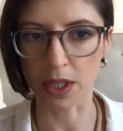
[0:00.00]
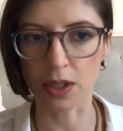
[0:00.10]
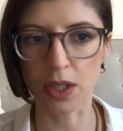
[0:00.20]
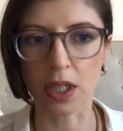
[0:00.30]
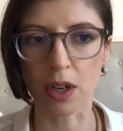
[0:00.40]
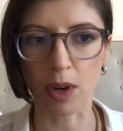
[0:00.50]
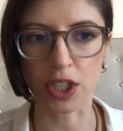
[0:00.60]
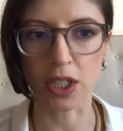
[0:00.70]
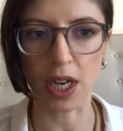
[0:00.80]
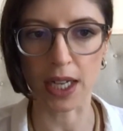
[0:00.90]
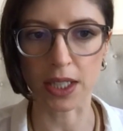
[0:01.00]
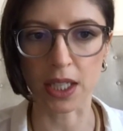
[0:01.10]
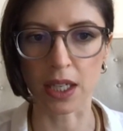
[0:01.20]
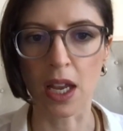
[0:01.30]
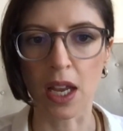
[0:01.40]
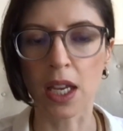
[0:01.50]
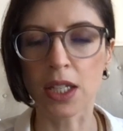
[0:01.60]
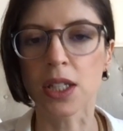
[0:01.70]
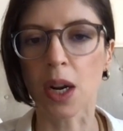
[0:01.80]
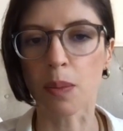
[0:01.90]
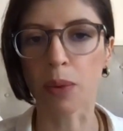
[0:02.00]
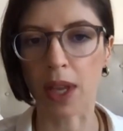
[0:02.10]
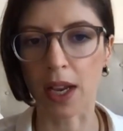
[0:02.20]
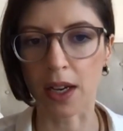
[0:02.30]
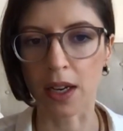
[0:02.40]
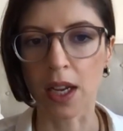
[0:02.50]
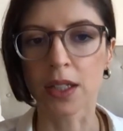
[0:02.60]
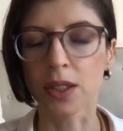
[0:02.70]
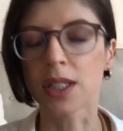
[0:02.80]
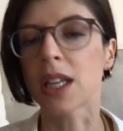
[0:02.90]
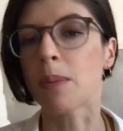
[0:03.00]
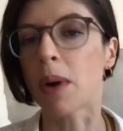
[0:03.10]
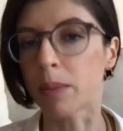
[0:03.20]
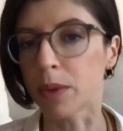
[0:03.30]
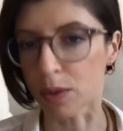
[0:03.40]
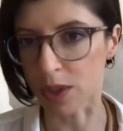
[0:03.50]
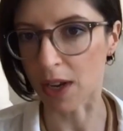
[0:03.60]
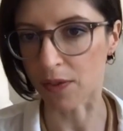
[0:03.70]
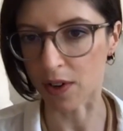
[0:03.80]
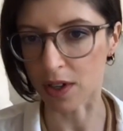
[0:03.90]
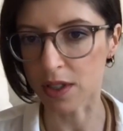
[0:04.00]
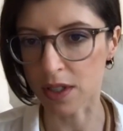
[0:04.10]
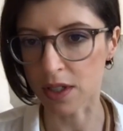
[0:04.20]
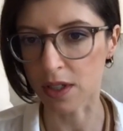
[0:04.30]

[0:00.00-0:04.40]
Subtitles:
This is a question asking, is there a plan to step up those efforts?